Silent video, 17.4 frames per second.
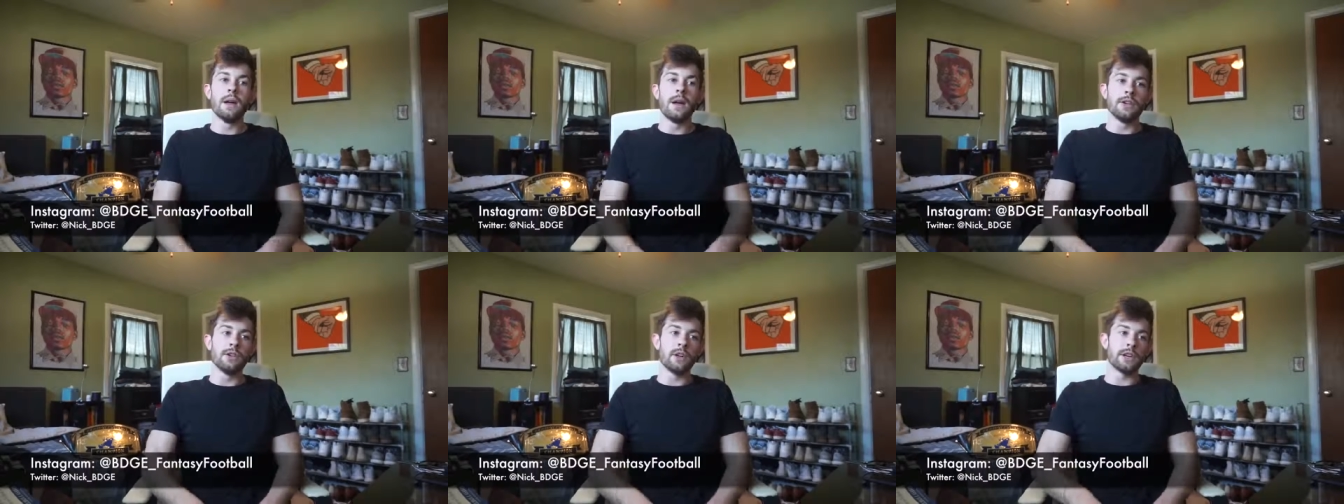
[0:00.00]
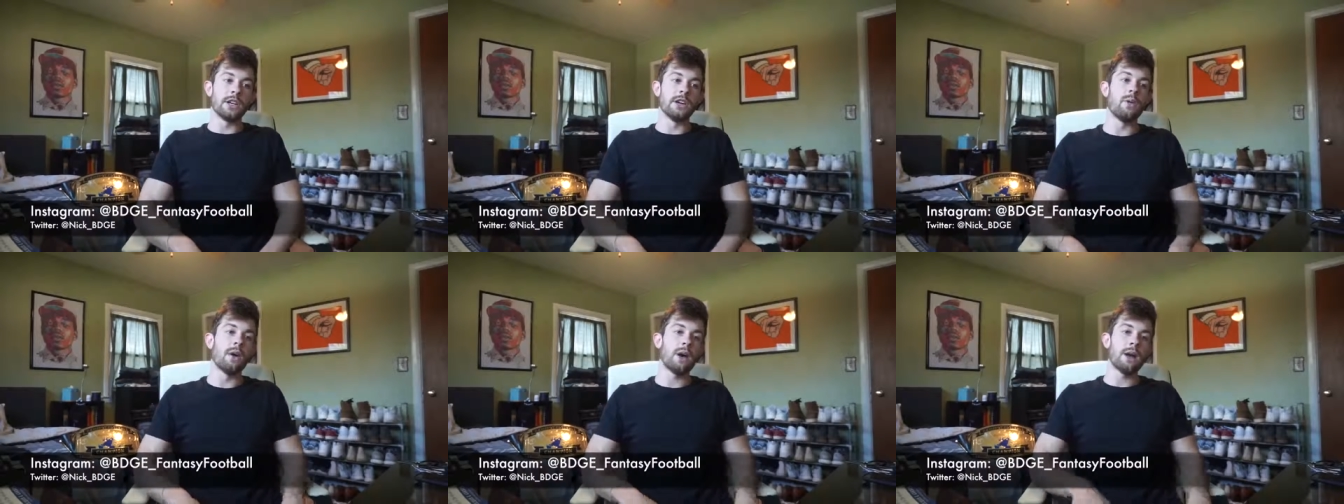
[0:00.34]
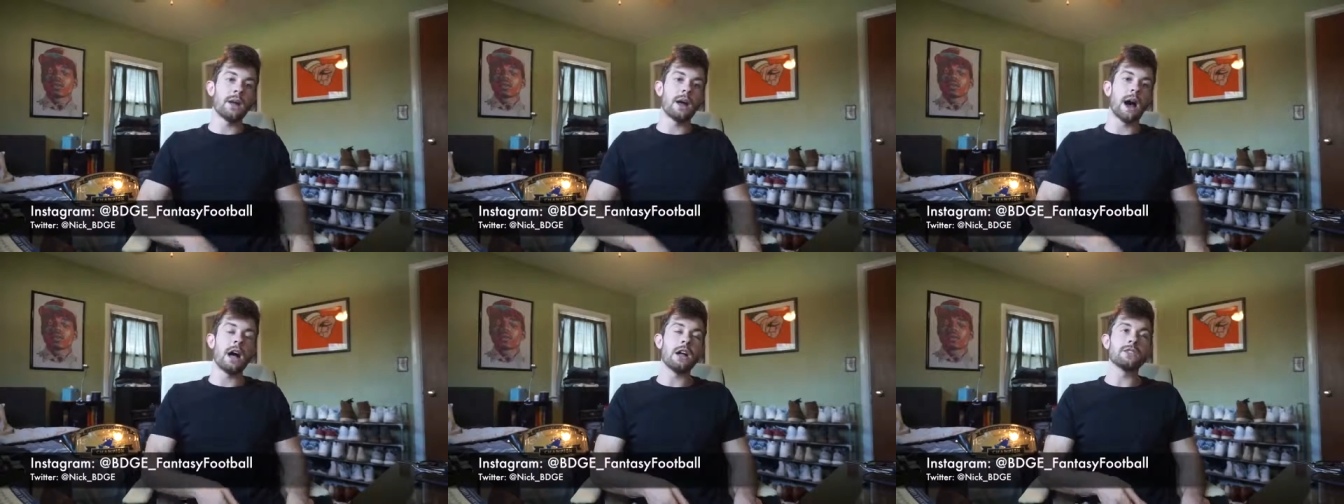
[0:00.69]
You're like, you know
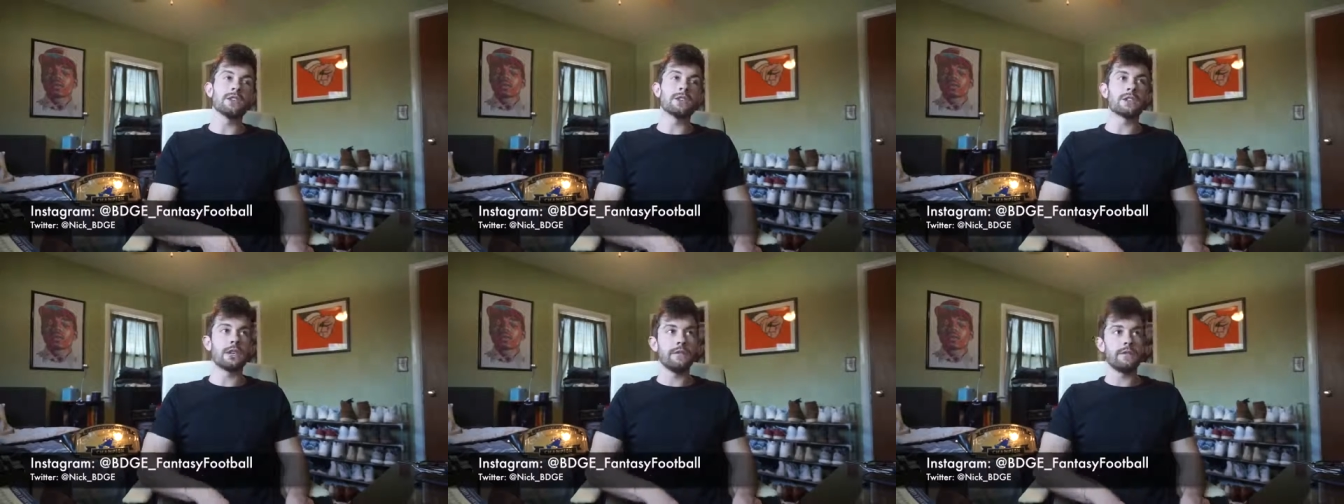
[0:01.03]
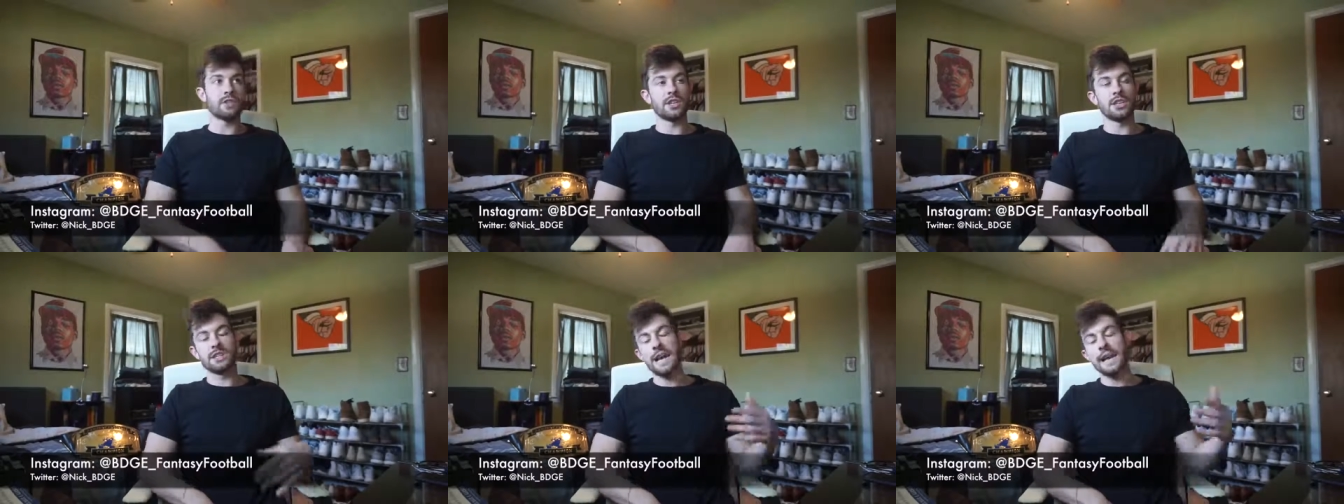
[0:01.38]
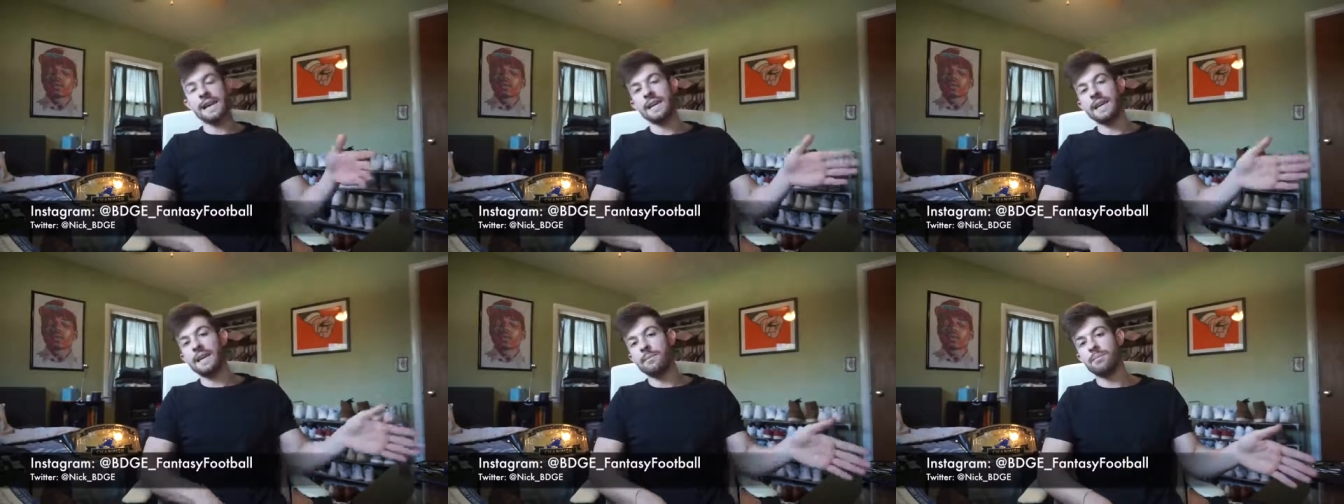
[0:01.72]
what? I'll just give, since I
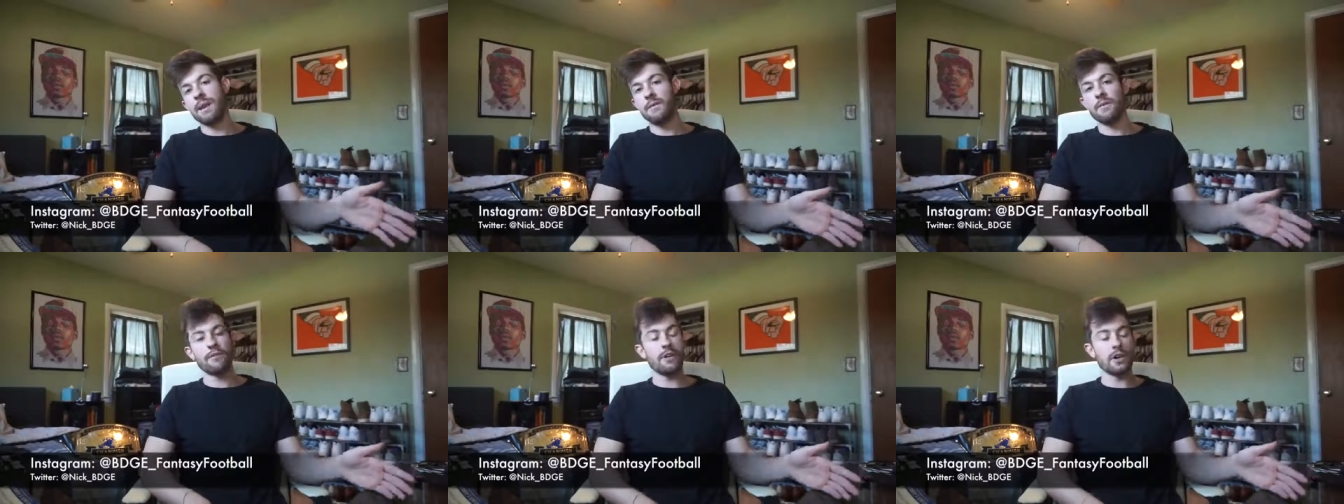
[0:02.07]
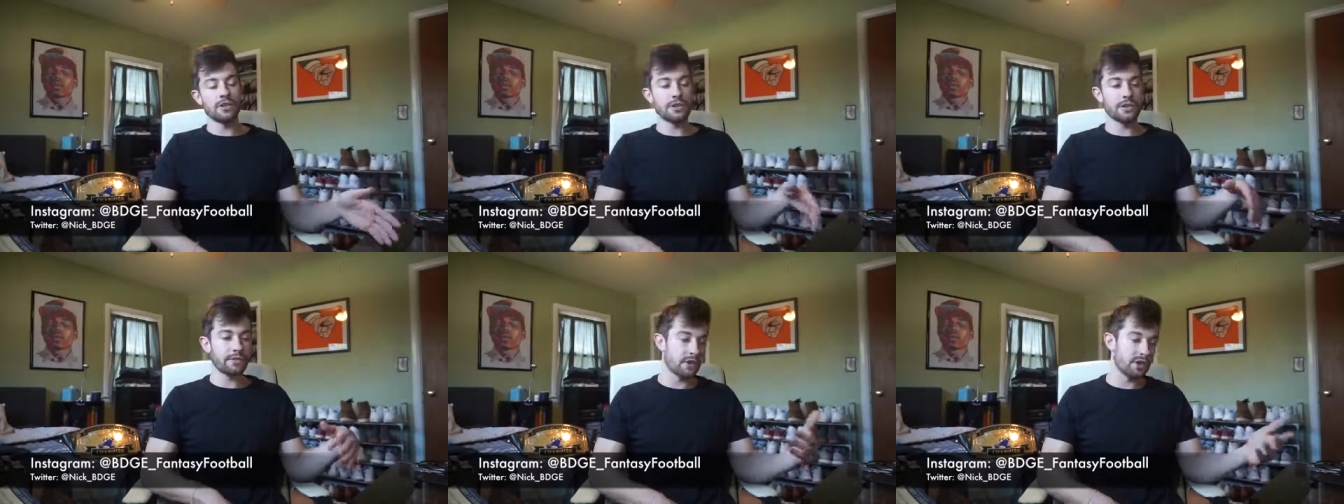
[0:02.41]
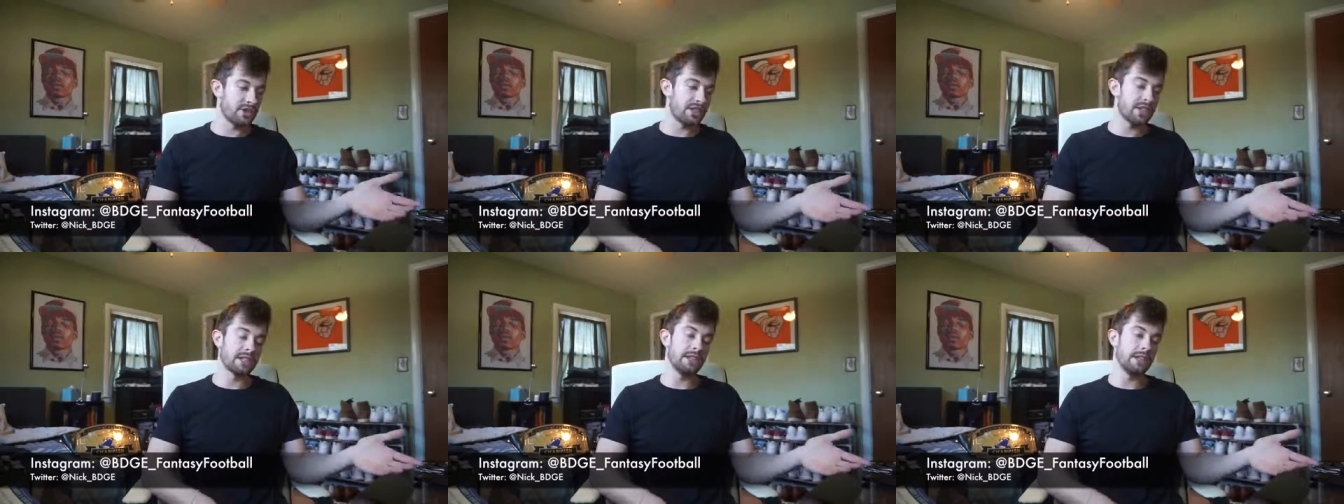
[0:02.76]
can keep Devin Funchess for a
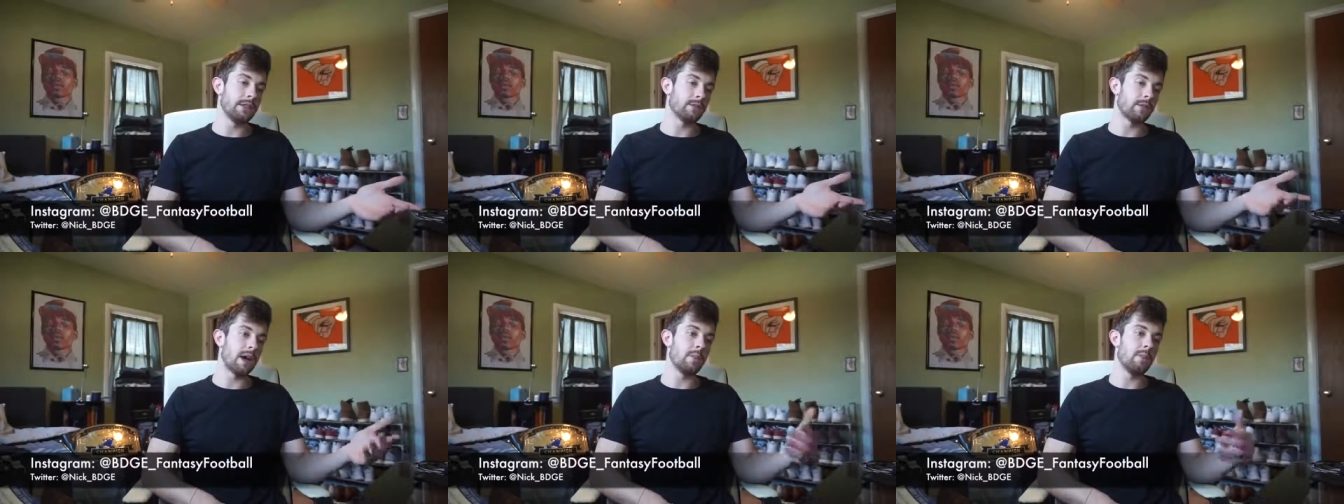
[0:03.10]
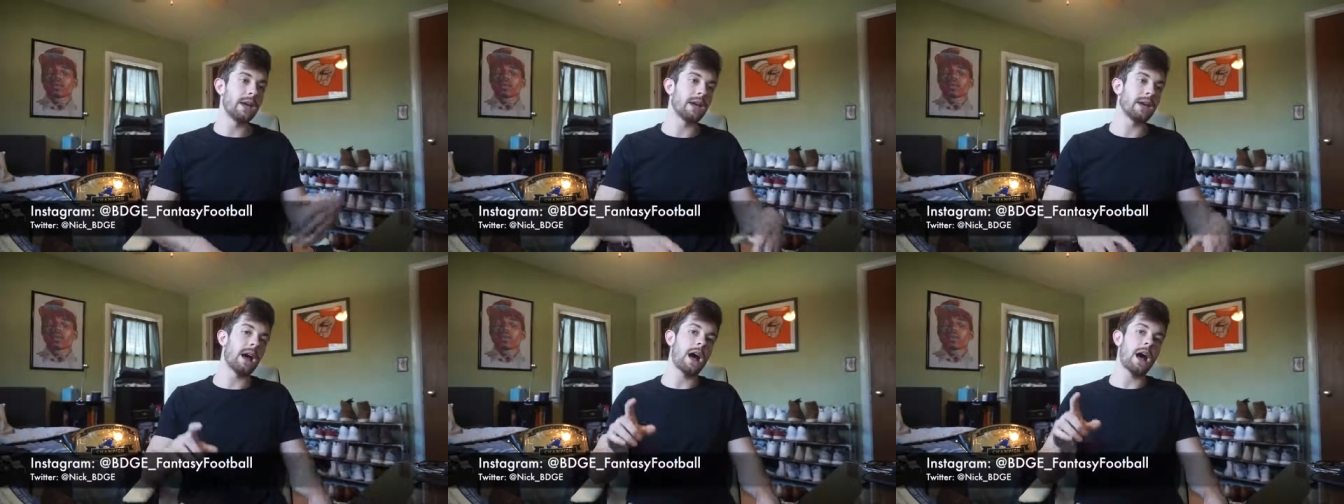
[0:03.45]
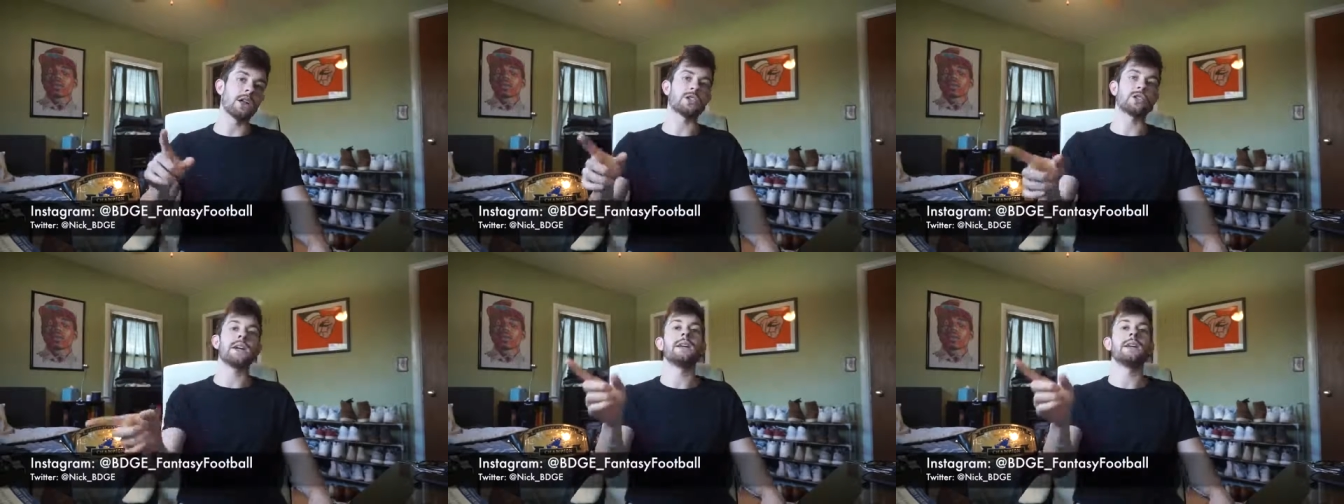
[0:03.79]
16th round pick,
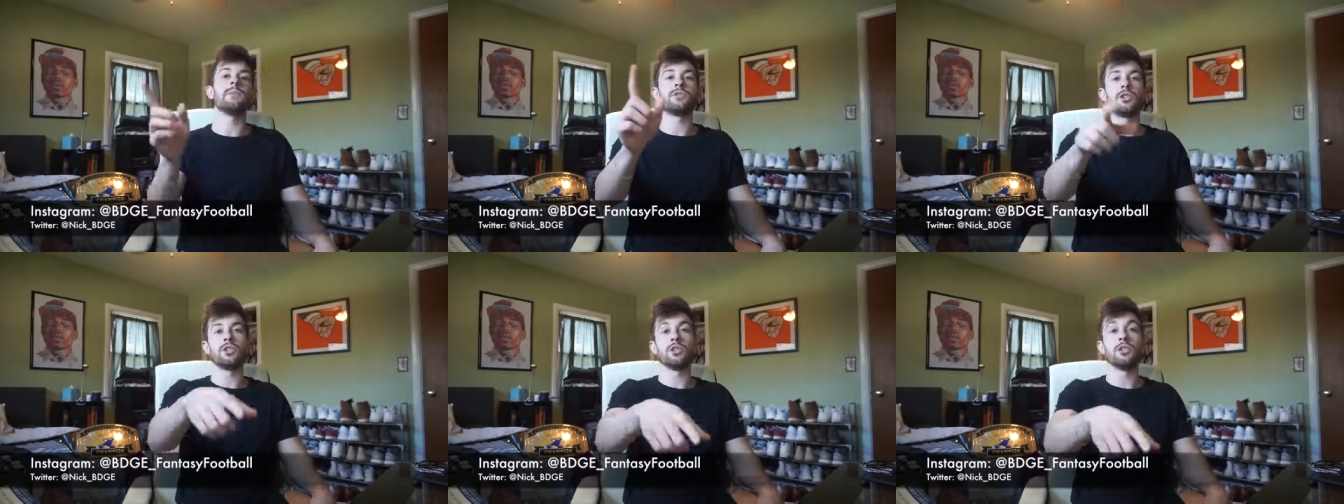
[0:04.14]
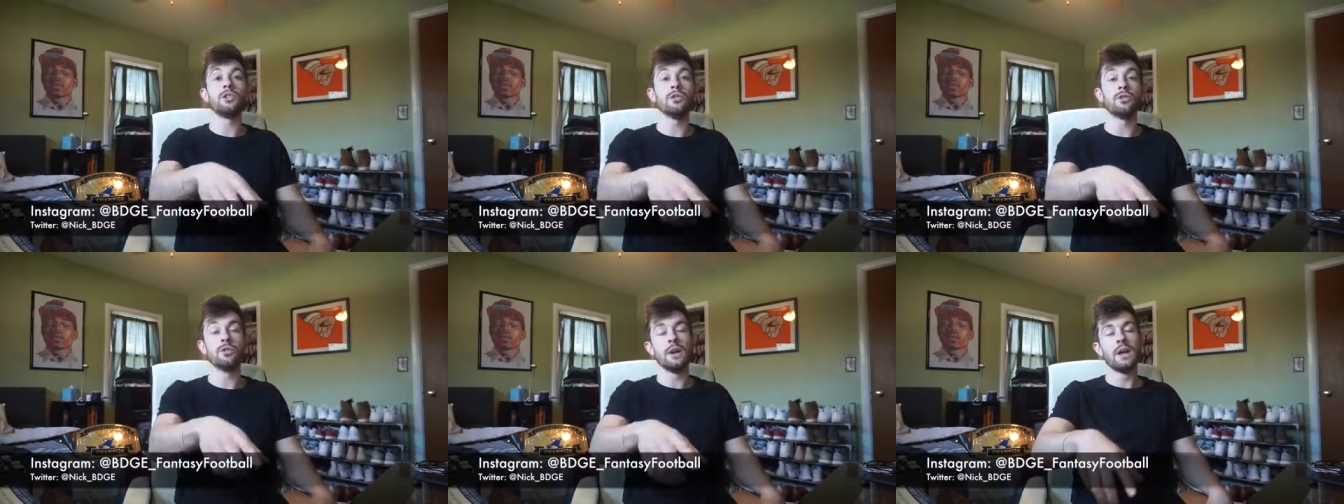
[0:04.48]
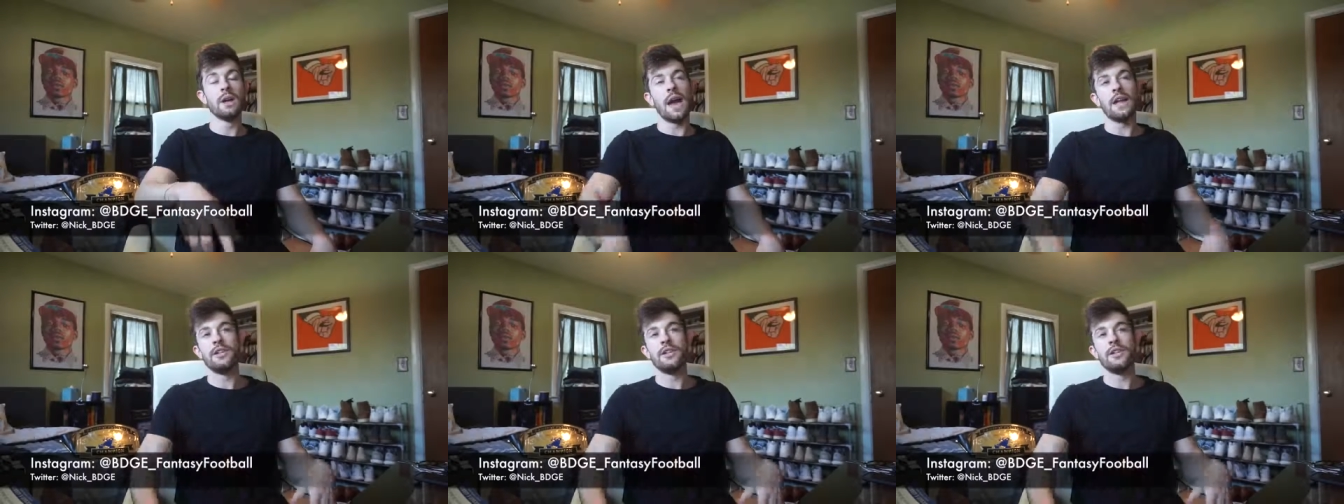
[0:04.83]
I'll trade him to you,